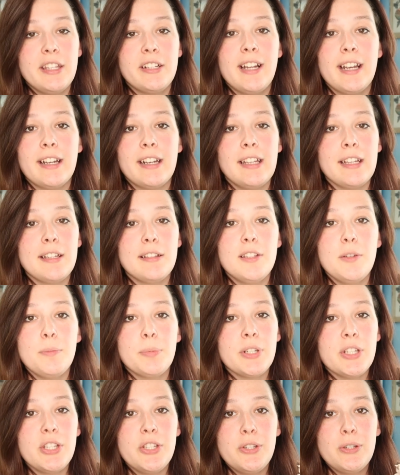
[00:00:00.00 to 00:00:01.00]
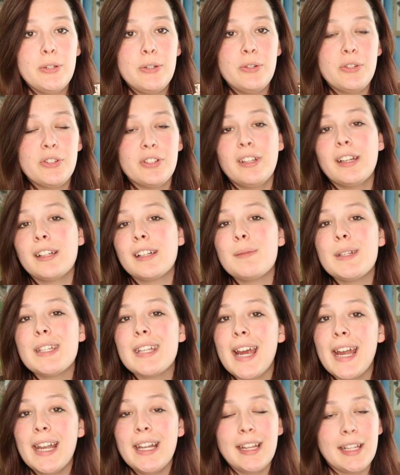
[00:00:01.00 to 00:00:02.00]
They're not going to get super huge. They're not going to
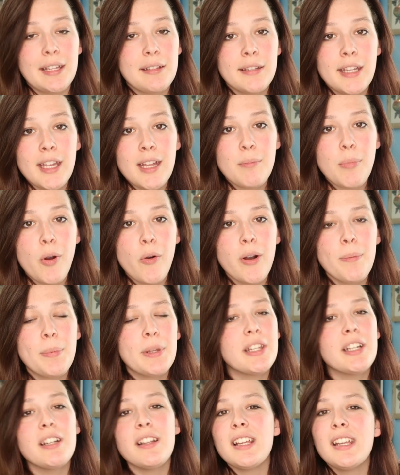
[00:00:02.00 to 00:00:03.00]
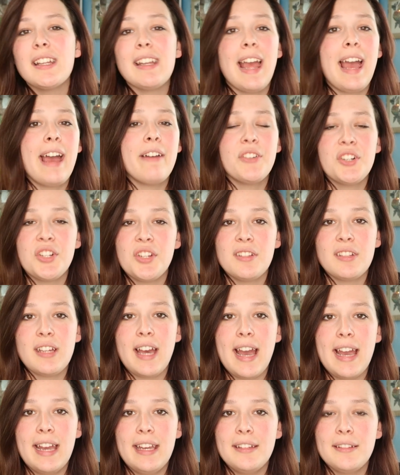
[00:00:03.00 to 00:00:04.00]
be tiny like a sand boa, but they're like an average
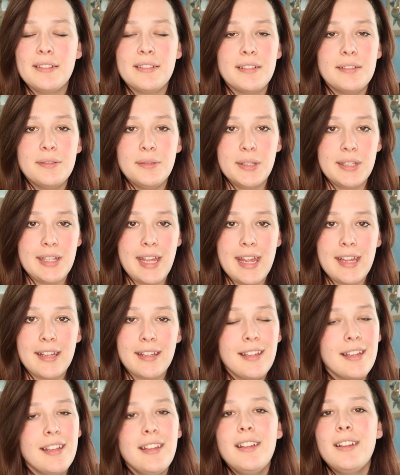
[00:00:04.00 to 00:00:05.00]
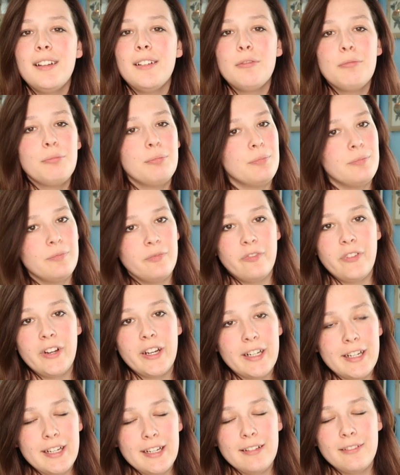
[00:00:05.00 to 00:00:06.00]
size snake.
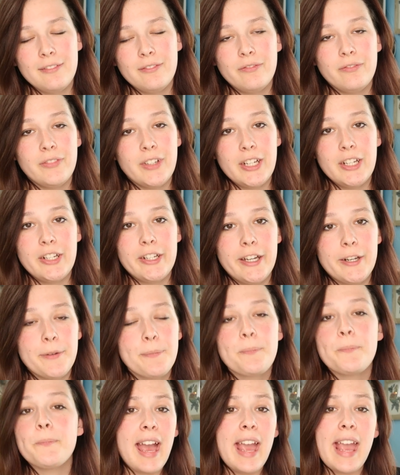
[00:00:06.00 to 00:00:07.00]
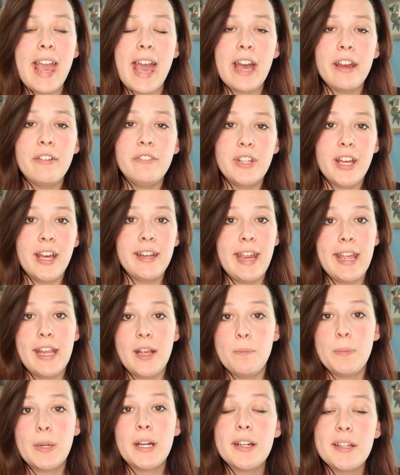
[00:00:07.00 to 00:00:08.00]
Very, very good. I have done a
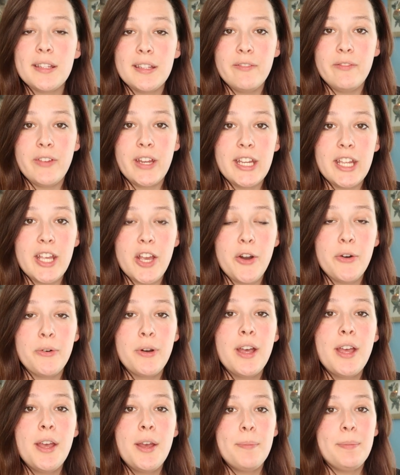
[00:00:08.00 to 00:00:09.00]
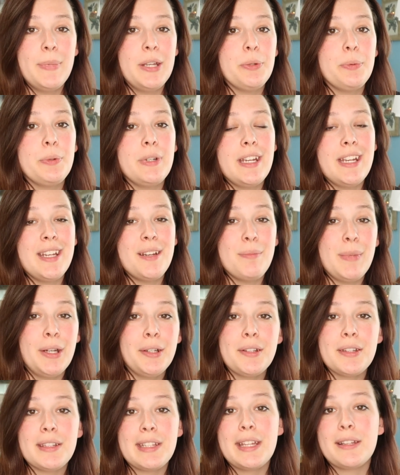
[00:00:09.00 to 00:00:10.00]
comparison video between
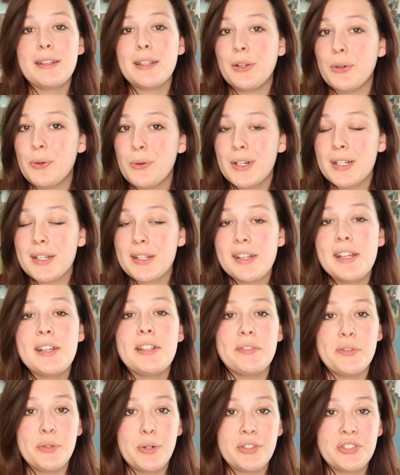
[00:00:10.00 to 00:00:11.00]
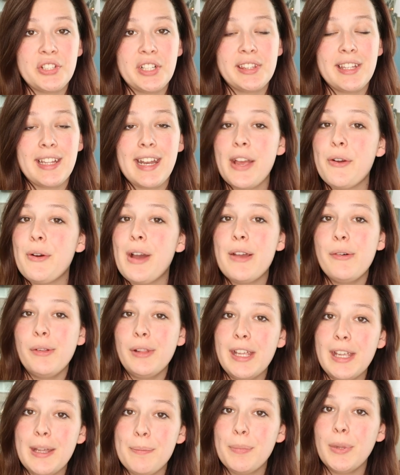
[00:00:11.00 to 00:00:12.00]
milk snakes and corn snakes. If you want to check that out, I
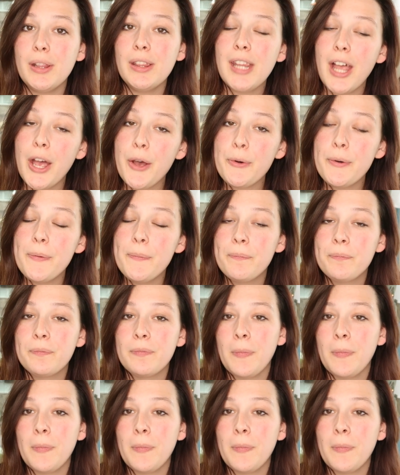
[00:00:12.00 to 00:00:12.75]
will link it below.